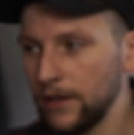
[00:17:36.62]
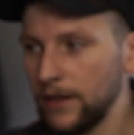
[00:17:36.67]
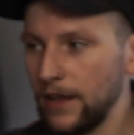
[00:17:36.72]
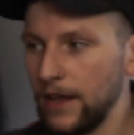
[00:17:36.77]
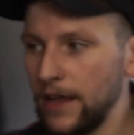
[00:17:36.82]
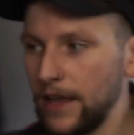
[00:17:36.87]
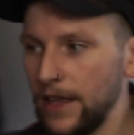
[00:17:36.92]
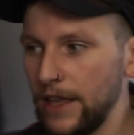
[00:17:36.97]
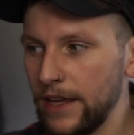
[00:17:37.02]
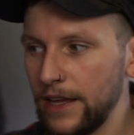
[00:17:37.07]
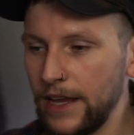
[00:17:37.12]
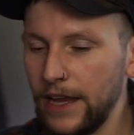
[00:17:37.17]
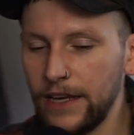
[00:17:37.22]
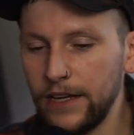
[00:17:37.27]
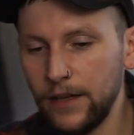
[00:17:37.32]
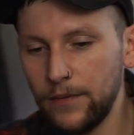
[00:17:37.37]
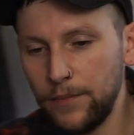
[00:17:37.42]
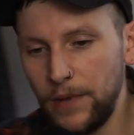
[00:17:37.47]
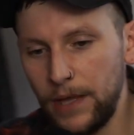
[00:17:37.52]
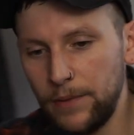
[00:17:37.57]
it kind of
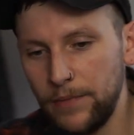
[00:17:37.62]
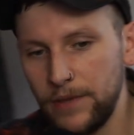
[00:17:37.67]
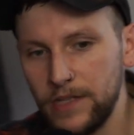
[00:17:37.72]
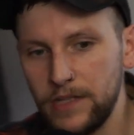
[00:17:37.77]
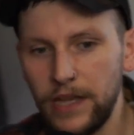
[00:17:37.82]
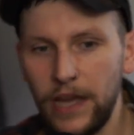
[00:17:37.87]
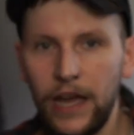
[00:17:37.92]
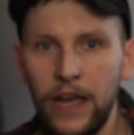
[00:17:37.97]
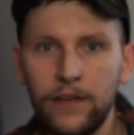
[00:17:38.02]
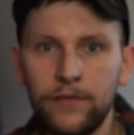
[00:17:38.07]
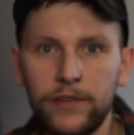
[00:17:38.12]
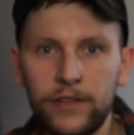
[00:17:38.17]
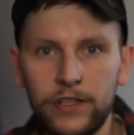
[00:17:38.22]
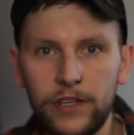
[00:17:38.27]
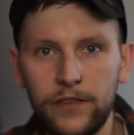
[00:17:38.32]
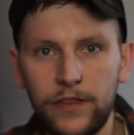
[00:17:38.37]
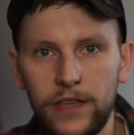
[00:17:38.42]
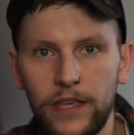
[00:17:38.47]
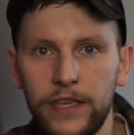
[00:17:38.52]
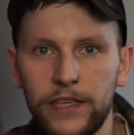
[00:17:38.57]
made me dive into the
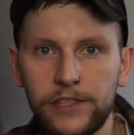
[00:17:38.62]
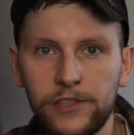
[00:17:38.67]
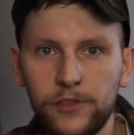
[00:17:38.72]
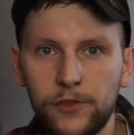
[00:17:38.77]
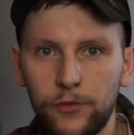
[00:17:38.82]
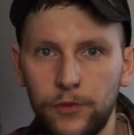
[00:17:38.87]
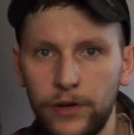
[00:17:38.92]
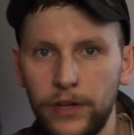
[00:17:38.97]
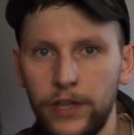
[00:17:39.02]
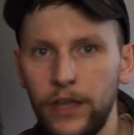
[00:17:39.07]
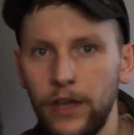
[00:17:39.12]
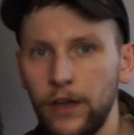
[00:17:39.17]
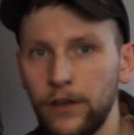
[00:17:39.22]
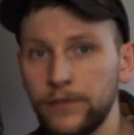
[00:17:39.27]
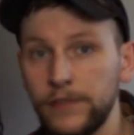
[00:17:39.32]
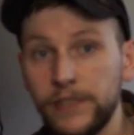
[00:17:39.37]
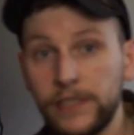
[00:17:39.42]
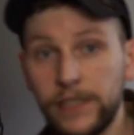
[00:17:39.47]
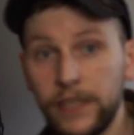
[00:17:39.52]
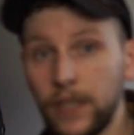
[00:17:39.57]
history of
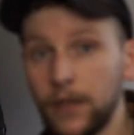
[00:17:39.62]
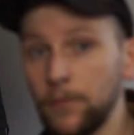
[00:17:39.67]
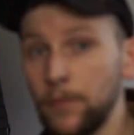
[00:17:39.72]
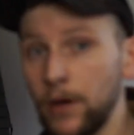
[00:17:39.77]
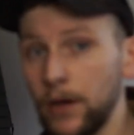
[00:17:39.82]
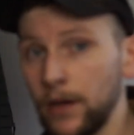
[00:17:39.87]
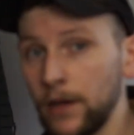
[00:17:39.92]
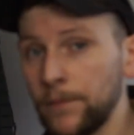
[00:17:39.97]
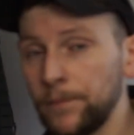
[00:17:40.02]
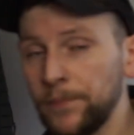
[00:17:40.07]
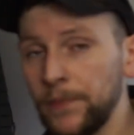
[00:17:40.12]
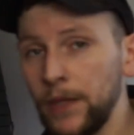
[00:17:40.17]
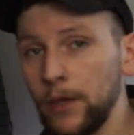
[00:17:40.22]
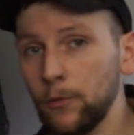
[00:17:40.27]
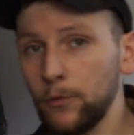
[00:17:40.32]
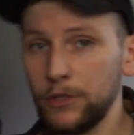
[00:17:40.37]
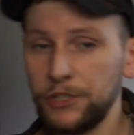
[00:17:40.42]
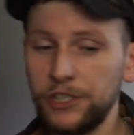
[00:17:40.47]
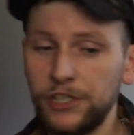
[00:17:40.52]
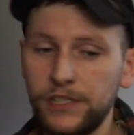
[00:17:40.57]
Sigma, which
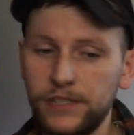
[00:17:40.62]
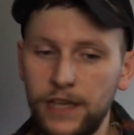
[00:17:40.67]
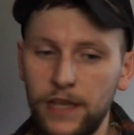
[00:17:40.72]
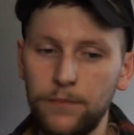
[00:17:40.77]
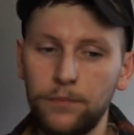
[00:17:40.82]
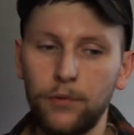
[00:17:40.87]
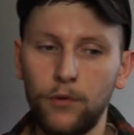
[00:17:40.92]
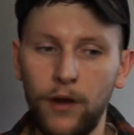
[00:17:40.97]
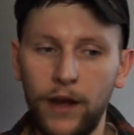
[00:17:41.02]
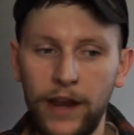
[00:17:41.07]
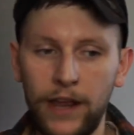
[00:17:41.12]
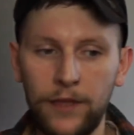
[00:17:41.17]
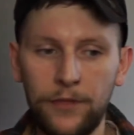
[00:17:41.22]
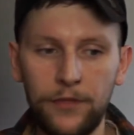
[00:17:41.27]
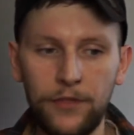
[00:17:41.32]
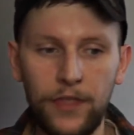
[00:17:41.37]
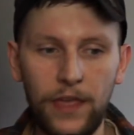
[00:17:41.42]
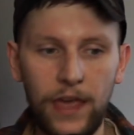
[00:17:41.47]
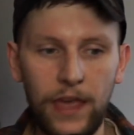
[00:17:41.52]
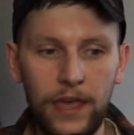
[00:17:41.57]
is a brand
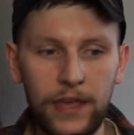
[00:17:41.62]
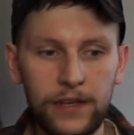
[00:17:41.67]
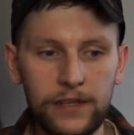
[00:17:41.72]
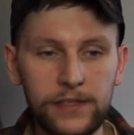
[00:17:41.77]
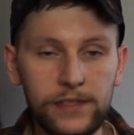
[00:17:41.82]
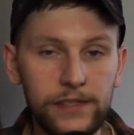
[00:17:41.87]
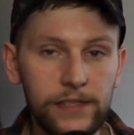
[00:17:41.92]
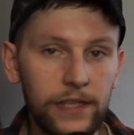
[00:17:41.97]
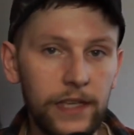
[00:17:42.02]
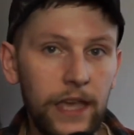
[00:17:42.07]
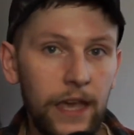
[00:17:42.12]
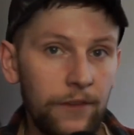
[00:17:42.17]
that C.F.